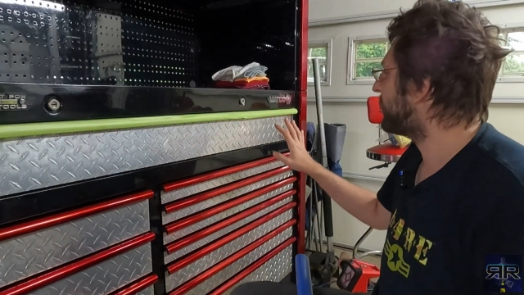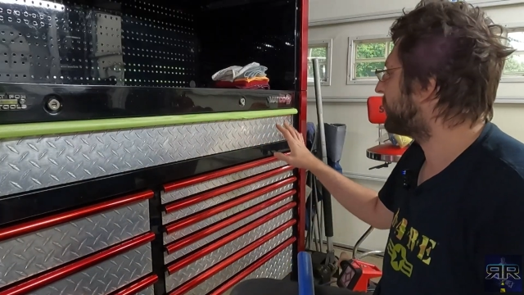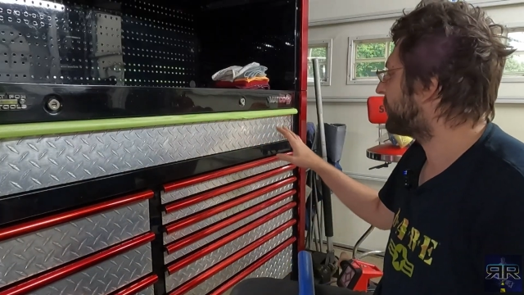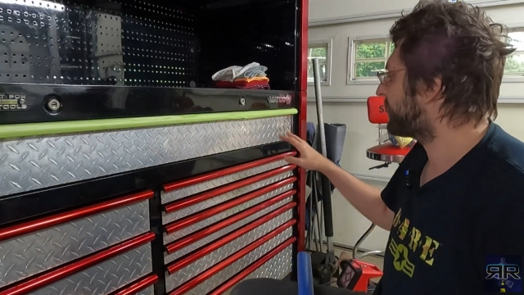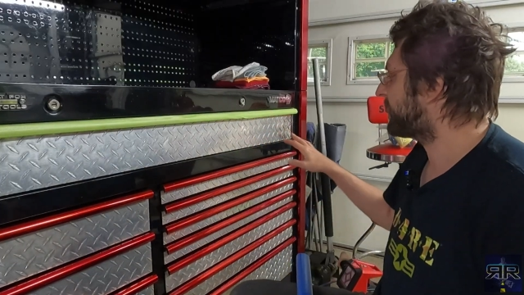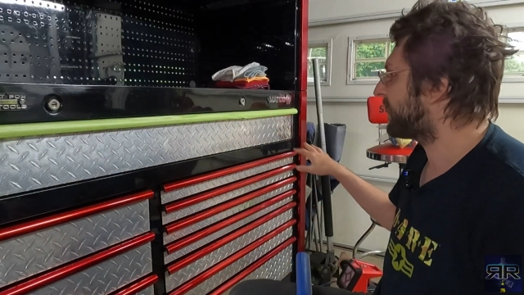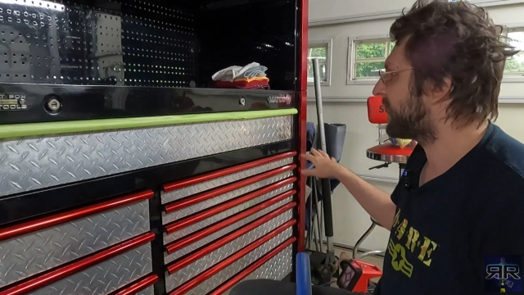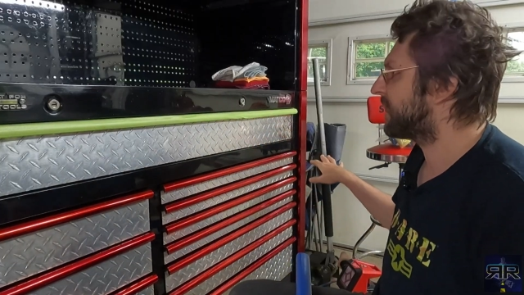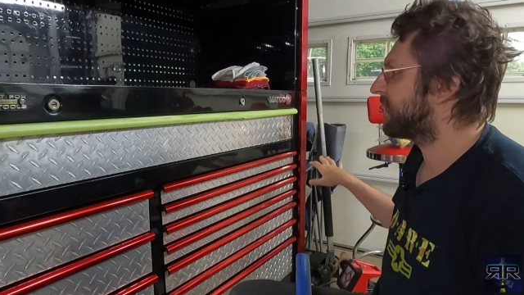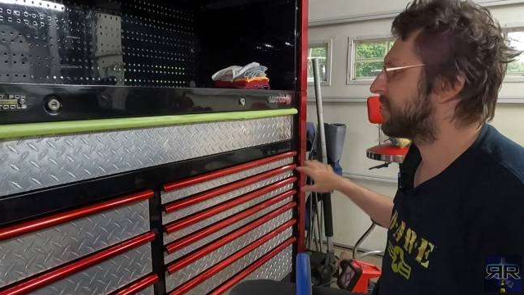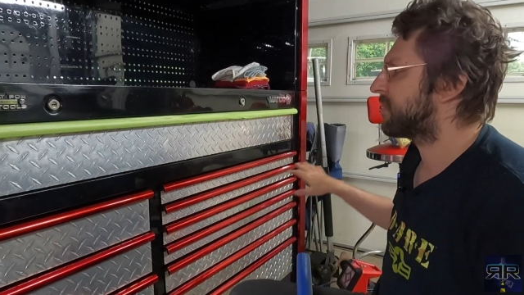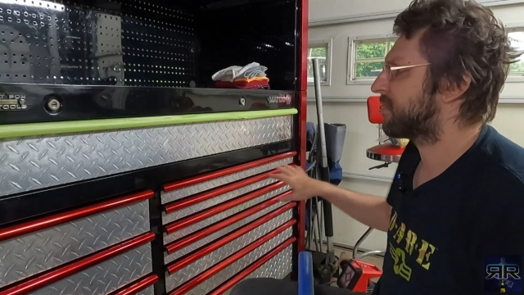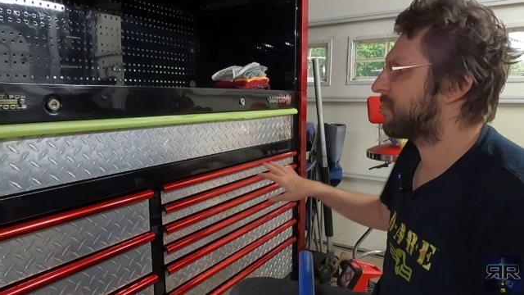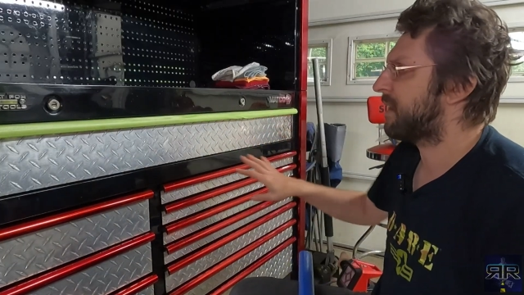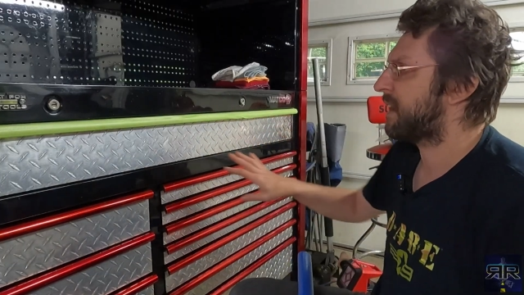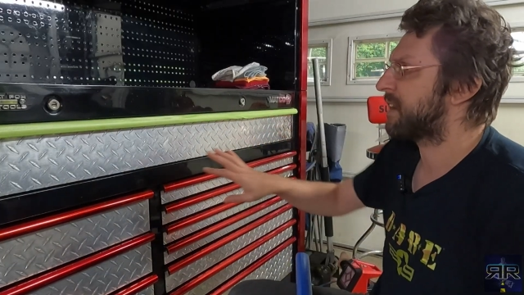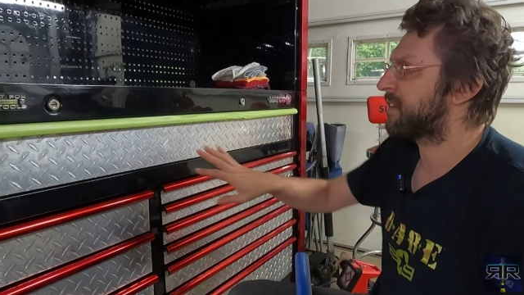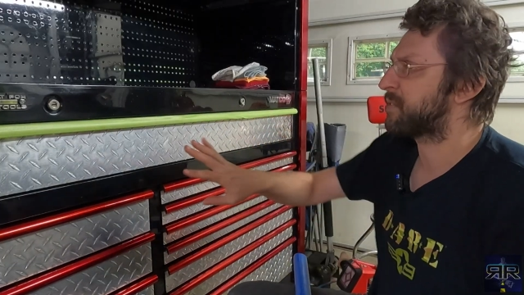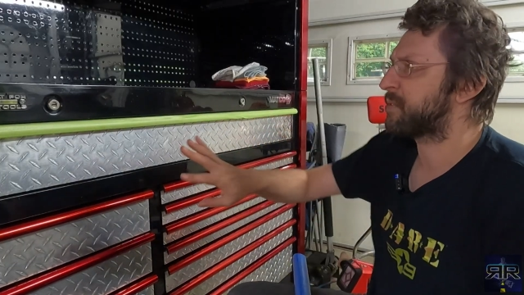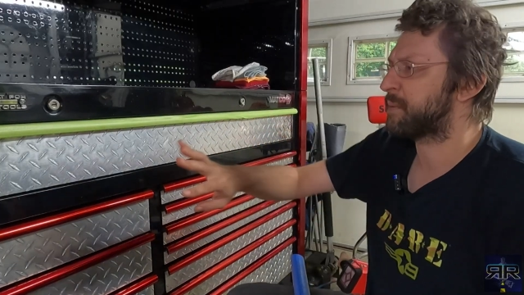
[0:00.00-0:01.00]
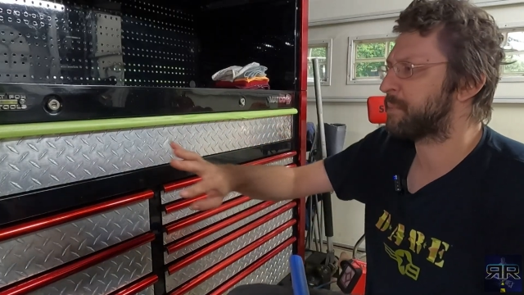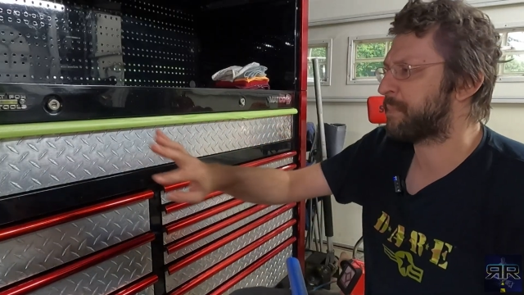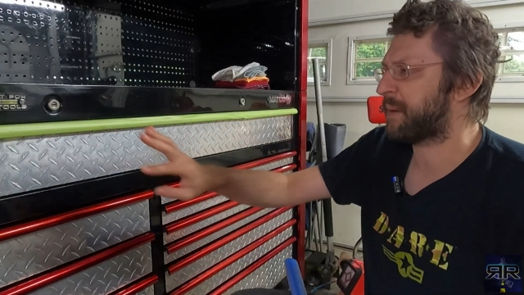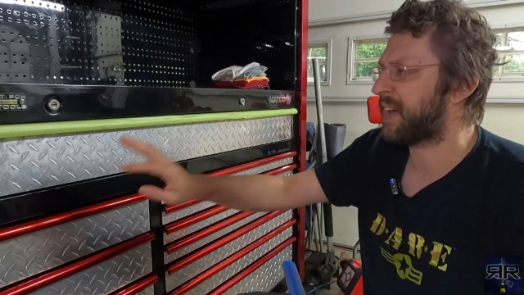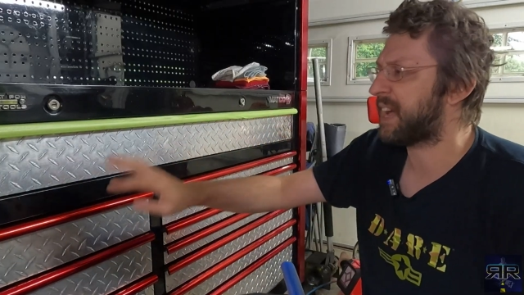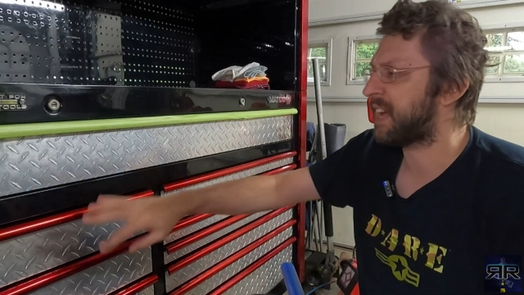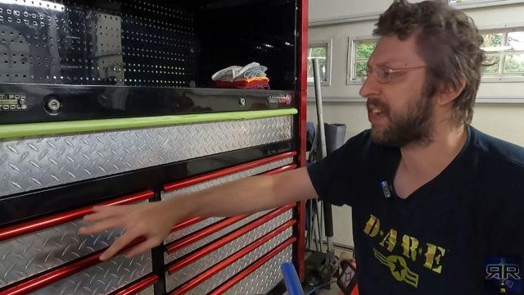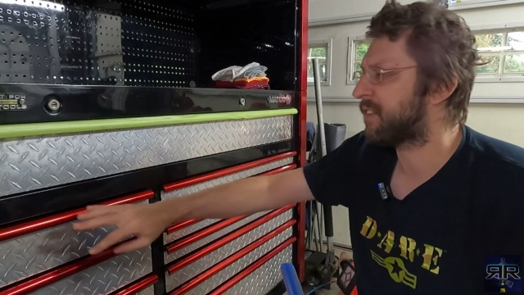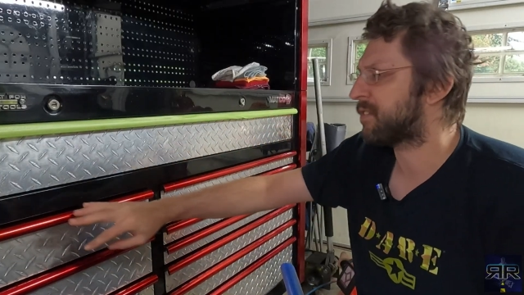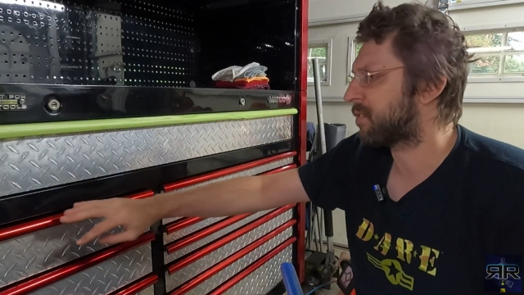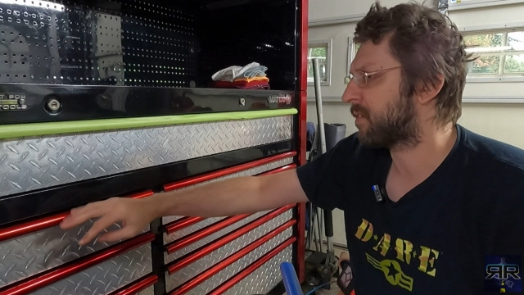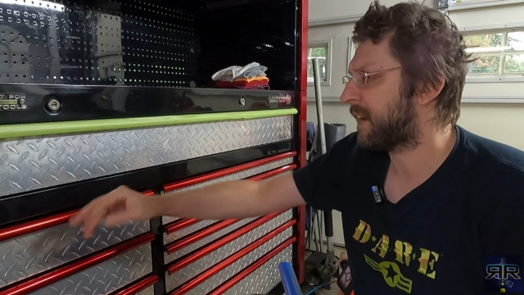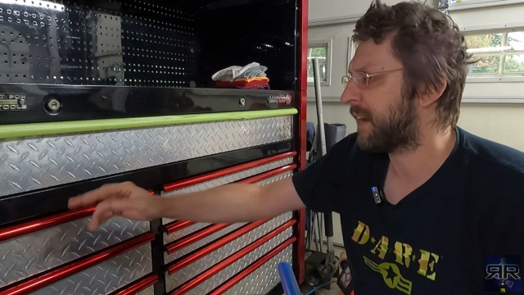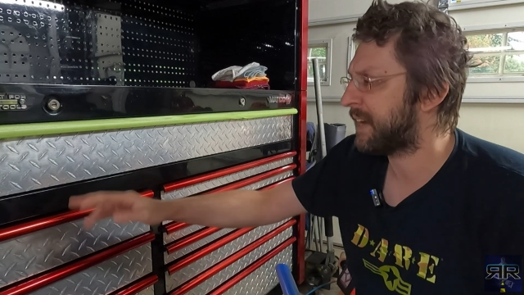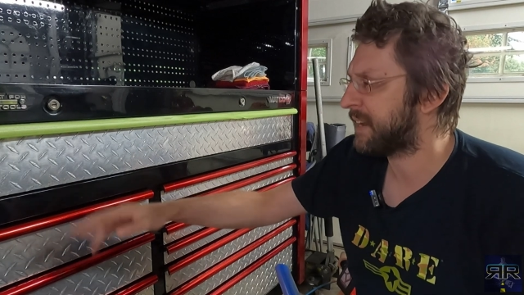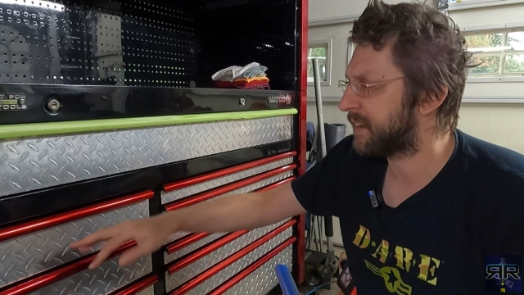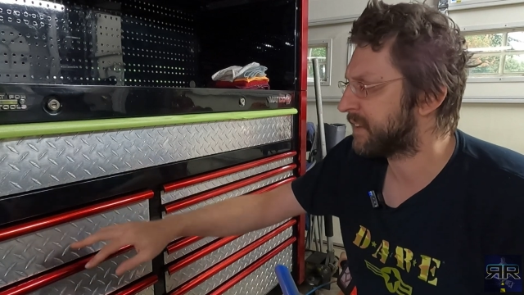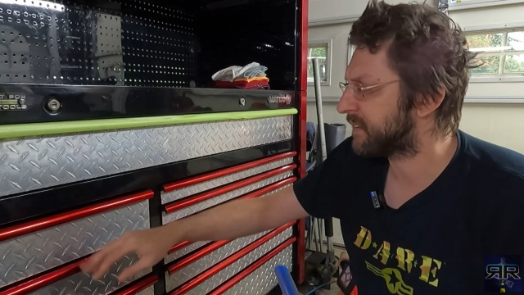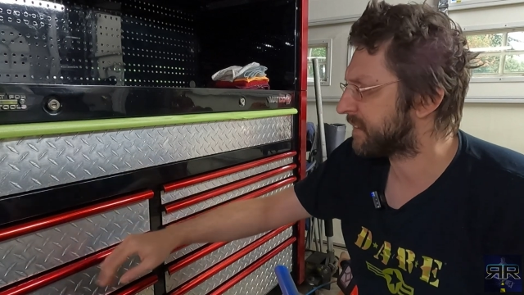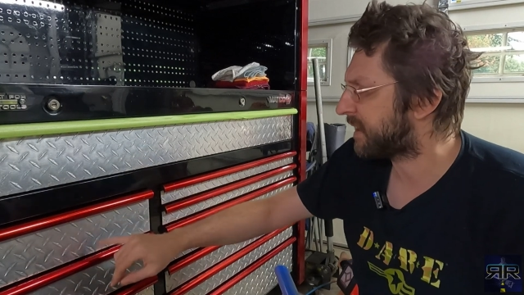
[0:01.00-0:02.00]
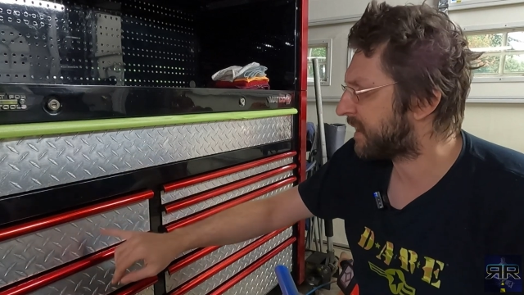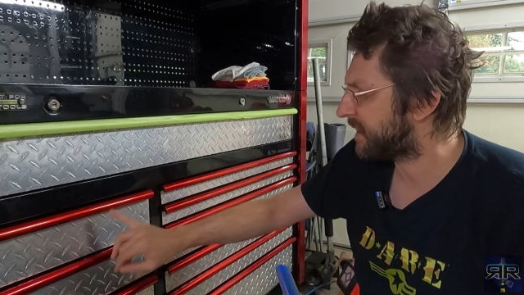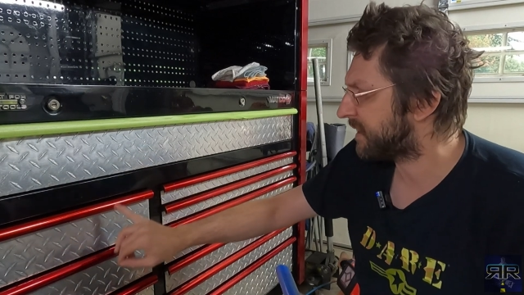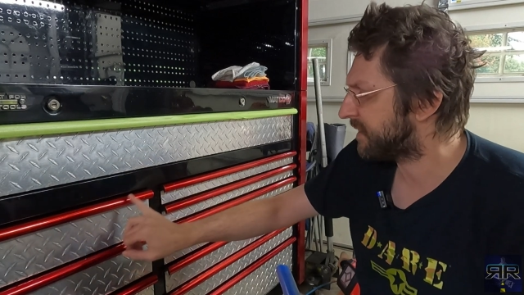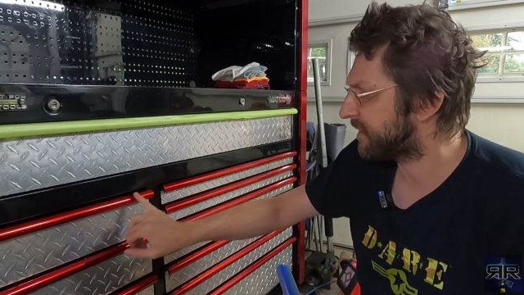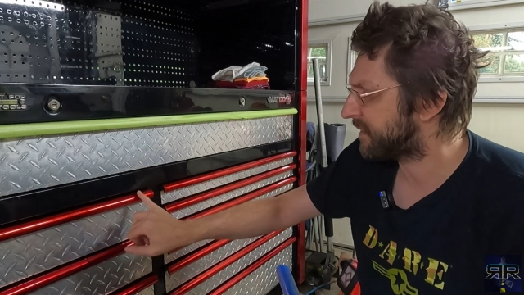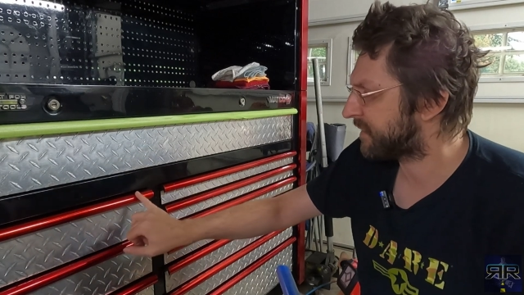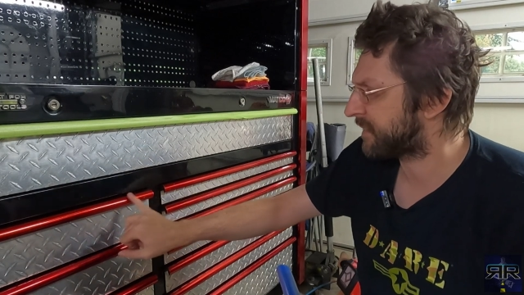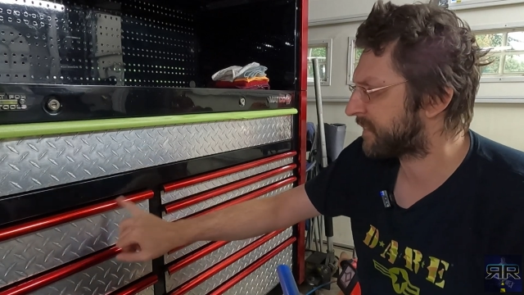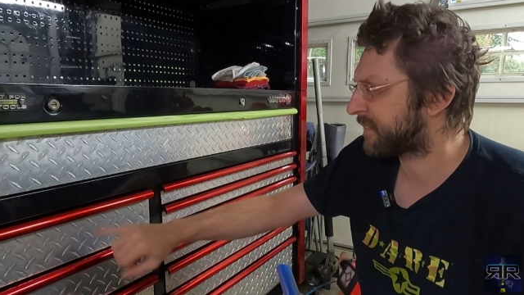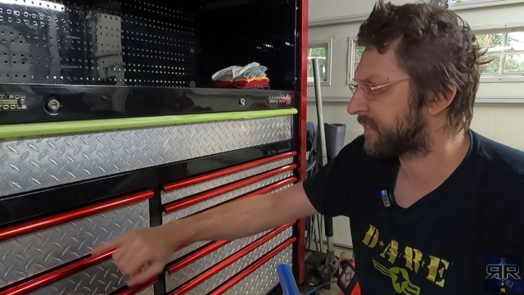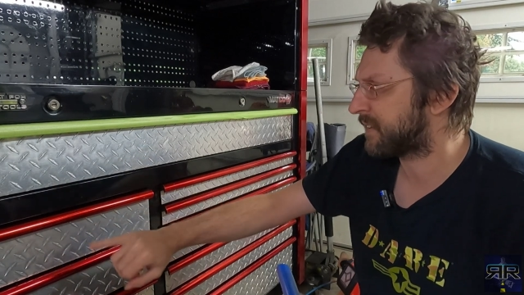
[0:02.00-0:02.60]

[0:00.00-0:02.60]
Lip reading: if this thing interacts with paint or anodized